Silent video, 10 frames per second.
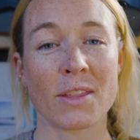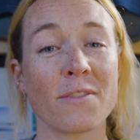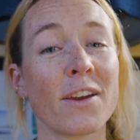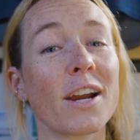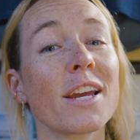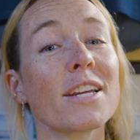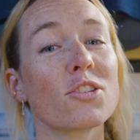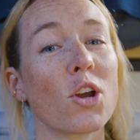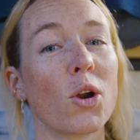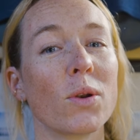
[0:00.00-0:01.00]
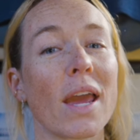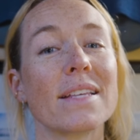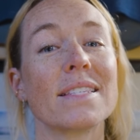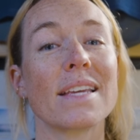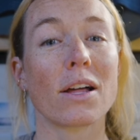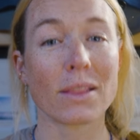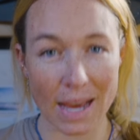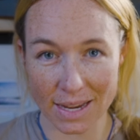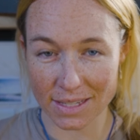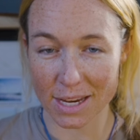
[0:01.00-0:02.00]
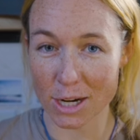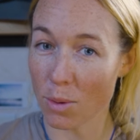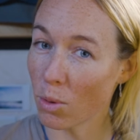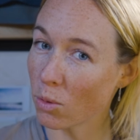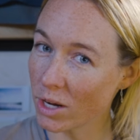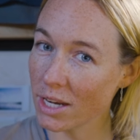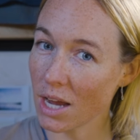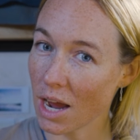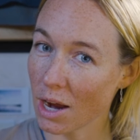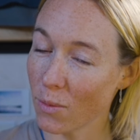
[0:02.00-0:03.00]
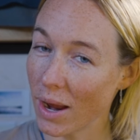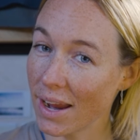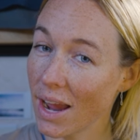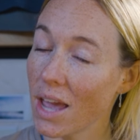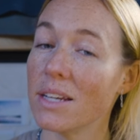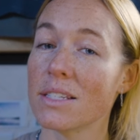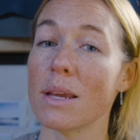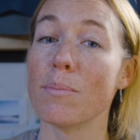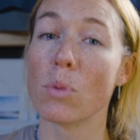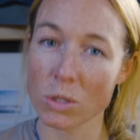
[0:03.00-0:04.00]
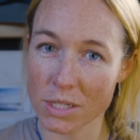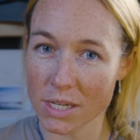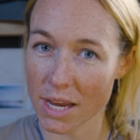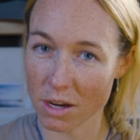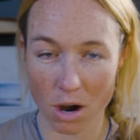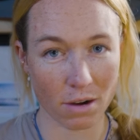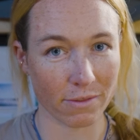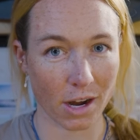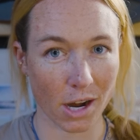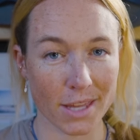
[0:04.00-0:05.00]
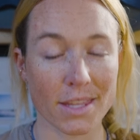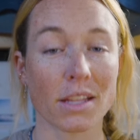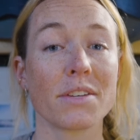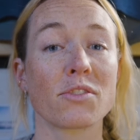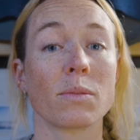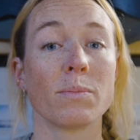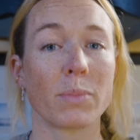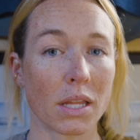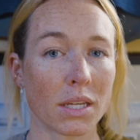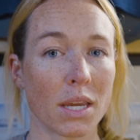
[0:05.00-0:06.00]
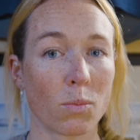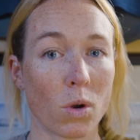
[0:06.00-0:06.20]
The ferry is known as the Alaskan Marine Highway and is a multi-day car ferry that leaves from Bellingham,